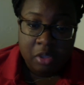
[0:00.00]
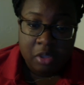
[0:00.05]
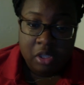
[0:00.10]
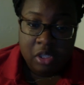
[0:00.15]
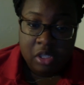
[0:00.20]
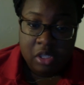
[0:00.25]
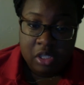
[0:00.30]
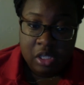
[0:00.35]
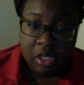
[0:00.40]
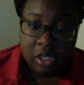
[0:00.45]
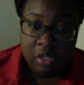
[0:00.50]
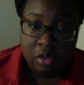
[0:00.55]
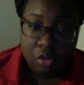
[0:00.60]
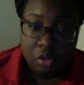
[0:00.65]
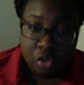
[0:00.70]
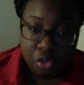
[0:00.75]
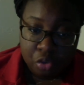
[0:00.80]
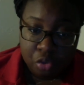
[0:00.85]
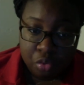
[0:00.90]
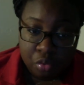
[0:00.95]
to see the
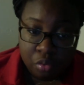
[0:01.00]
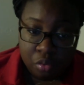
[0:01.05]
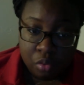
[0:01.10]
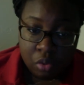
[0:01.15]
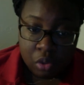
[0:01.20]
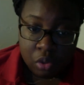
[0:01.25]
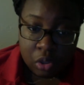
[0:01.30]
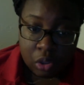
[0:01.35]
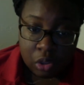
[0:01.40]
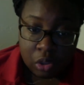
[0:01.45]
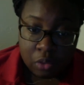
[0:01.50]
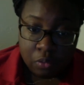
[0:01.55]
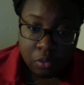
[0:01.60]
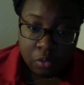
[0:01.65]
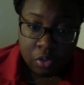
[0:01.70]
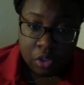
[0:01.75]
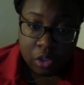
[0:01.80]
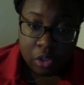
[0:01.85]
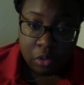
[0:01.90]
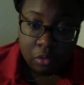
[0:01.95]
true
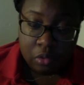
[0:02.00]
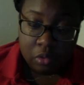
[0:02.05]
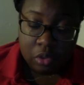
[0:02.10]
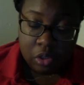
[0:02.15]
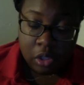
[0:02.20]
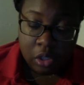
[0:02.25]
results,